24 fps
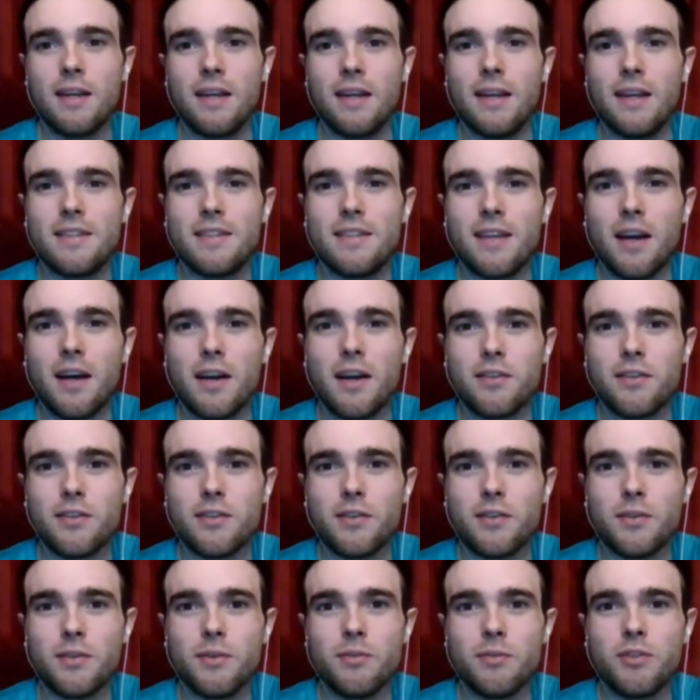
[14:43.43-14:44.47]
it's hard
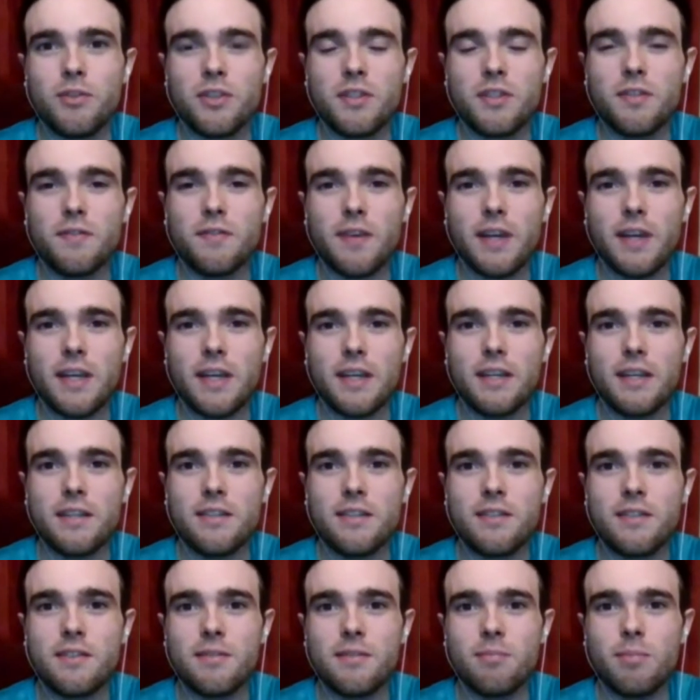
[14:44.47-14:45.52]
to justify
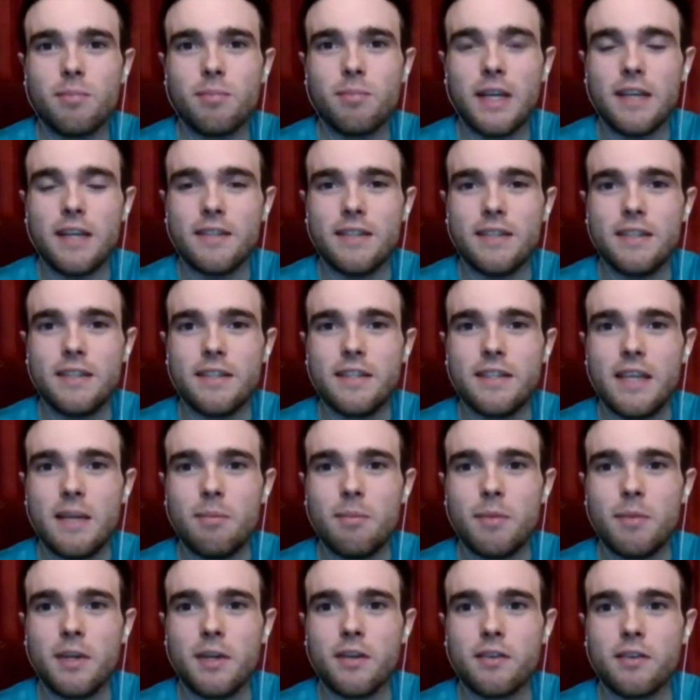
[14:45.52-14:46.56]
his place in the
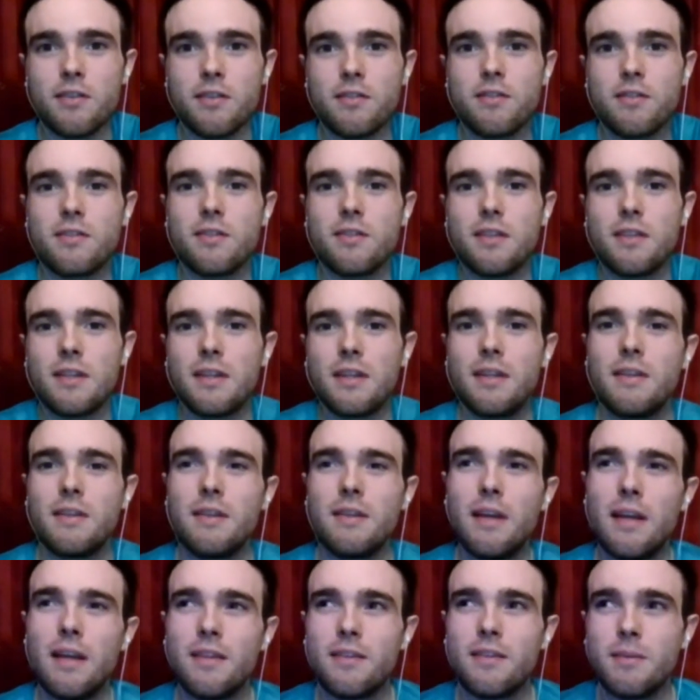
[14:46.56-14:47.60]
team because
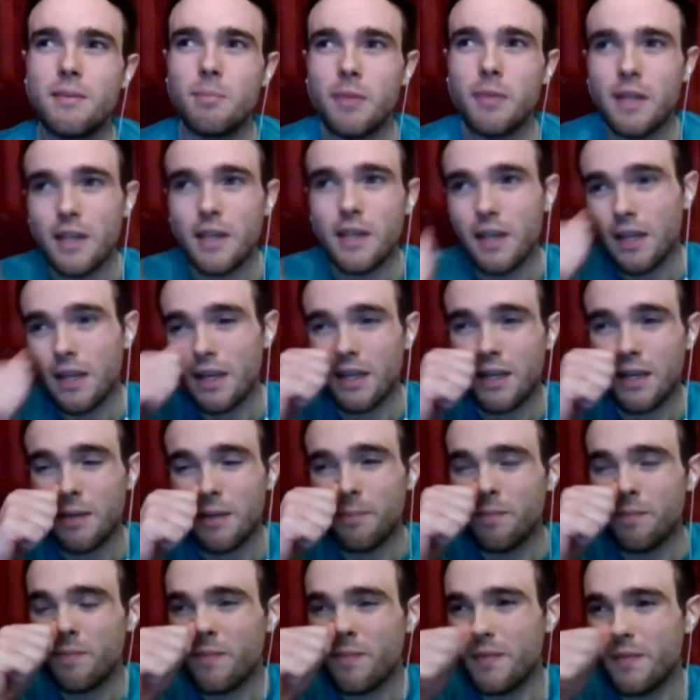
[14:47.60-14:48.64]
it's a bit like
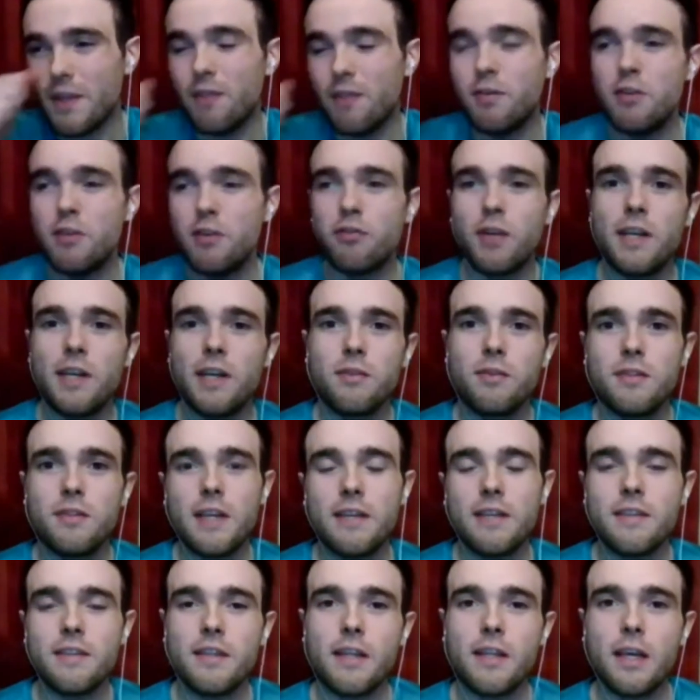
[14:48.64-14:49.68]
if you try those
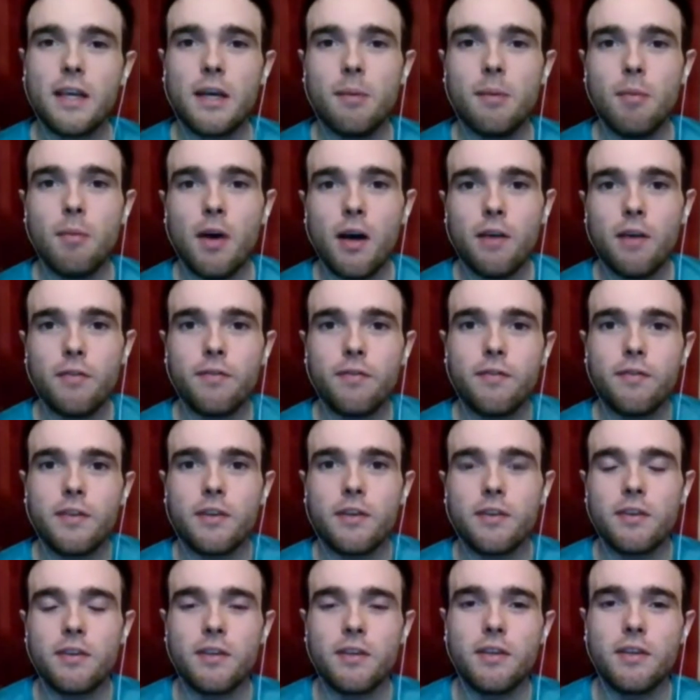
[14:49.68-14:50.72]
things and they come off,
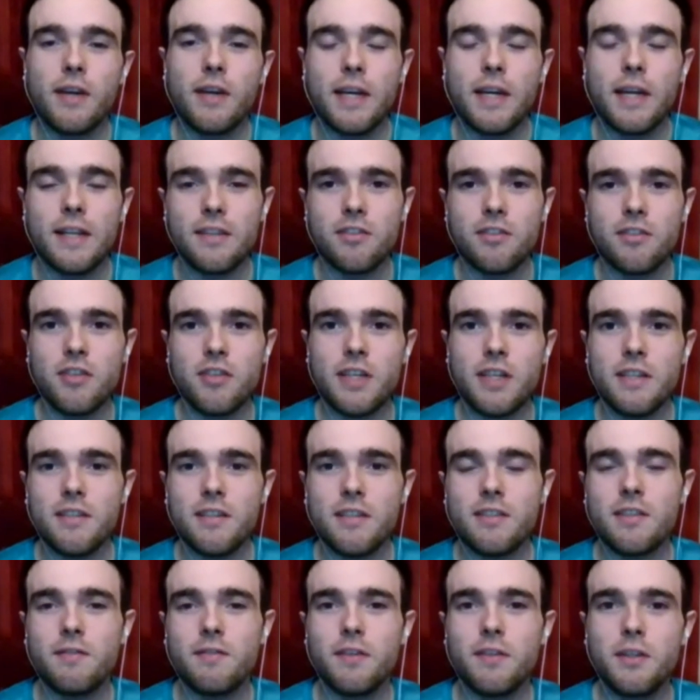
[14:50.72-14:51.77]
you're, you're hailed as a
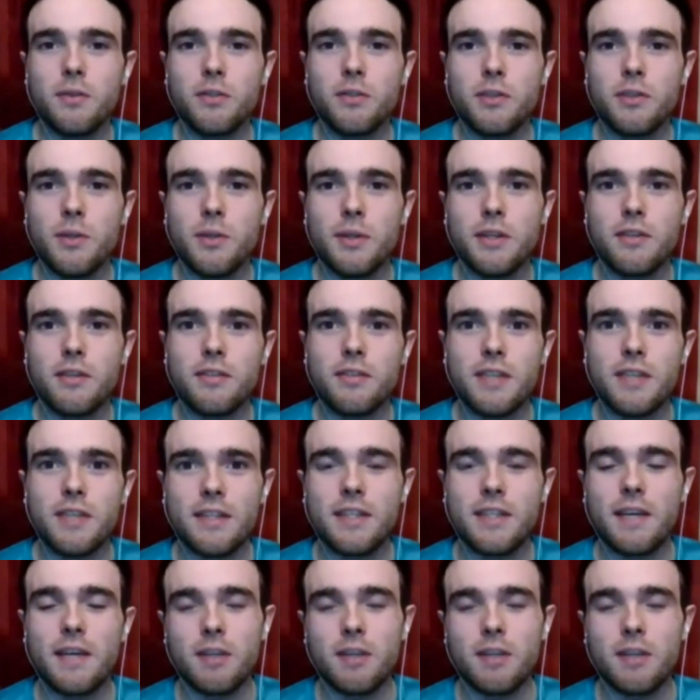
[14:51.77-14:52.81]
genius. If you don't do it, you're seen
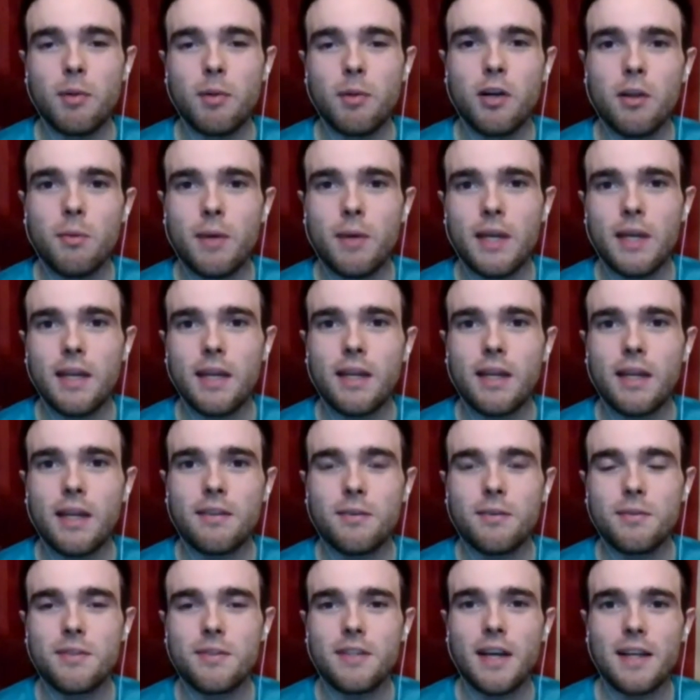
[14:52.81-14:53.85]
as giving the ball away. And
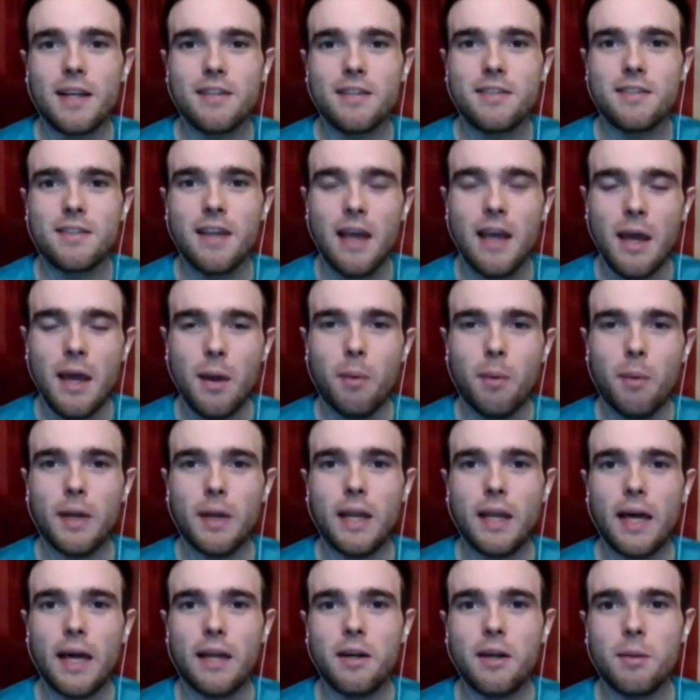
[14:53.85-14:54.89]
those stats
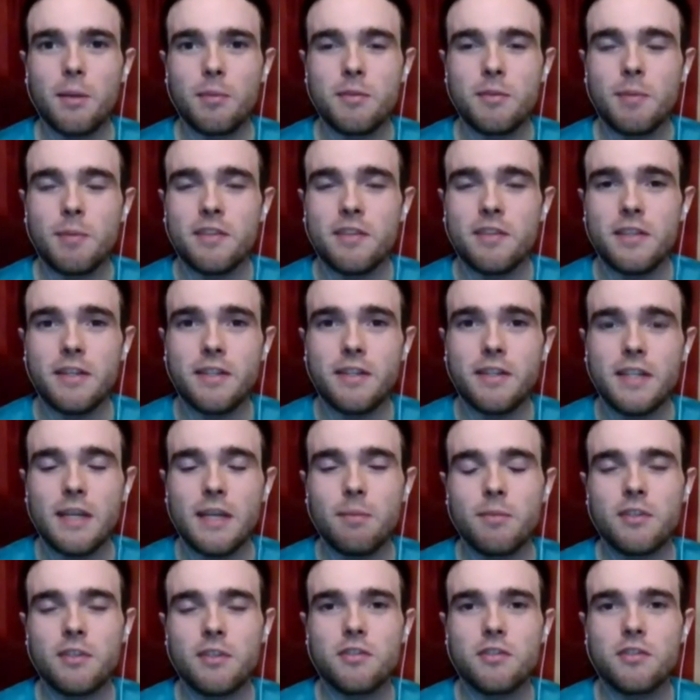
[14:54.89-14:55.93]
will add up, especially in a
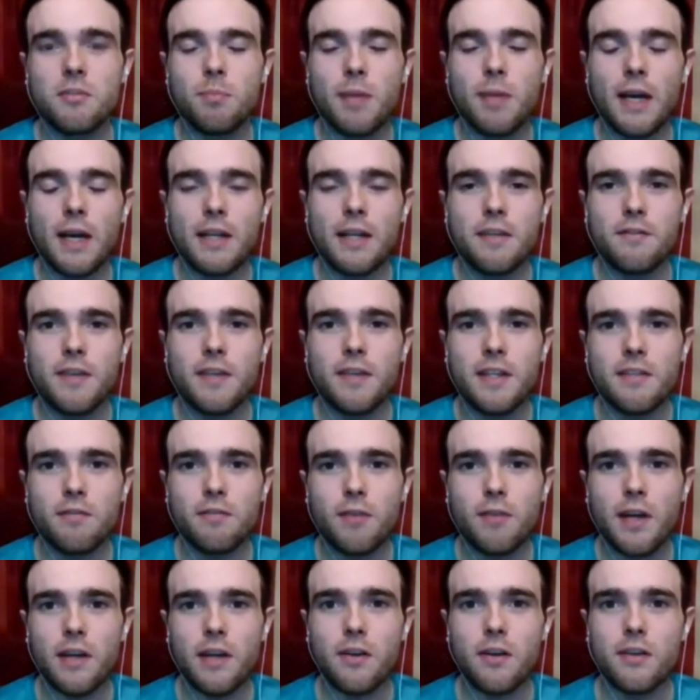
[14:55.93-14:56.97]
team with such a bad
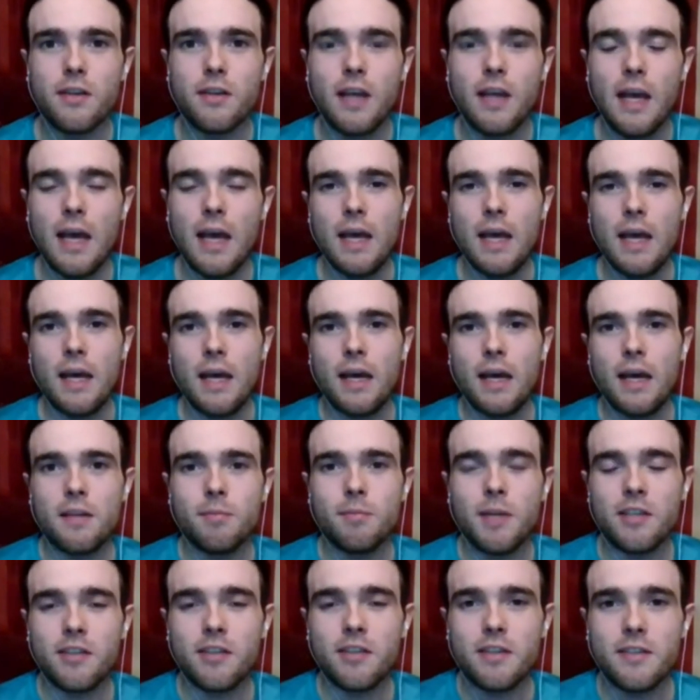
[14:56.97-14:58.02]
defensive record as
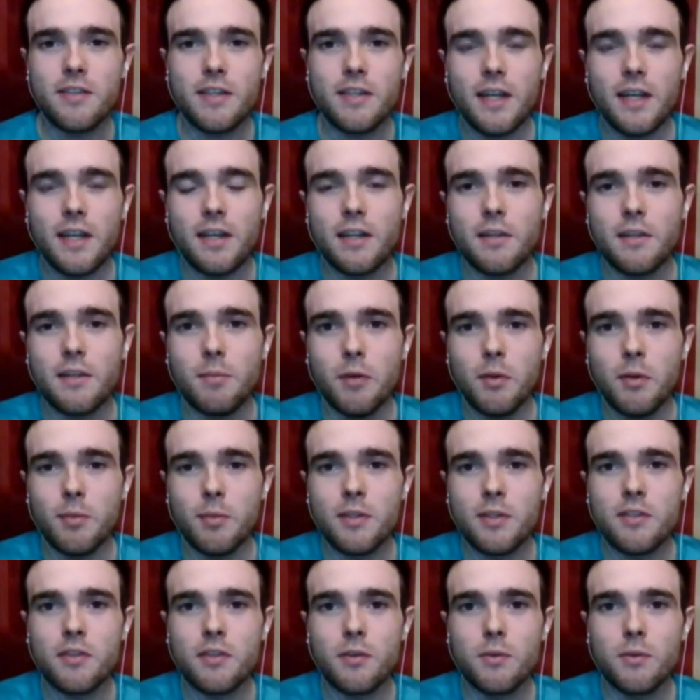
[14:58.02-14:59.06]
Manchester United at the
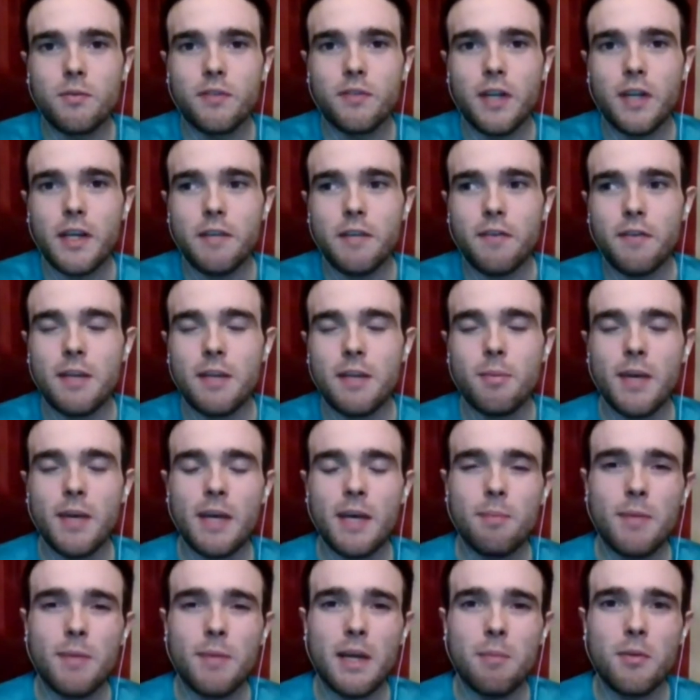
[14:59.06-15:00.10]
moment. So Donny van de
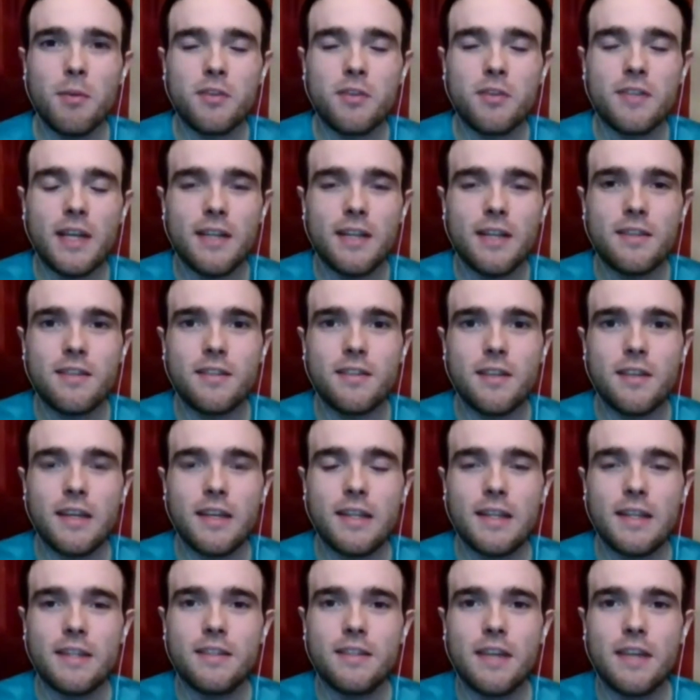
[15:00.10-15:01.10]
Beek made more sense in this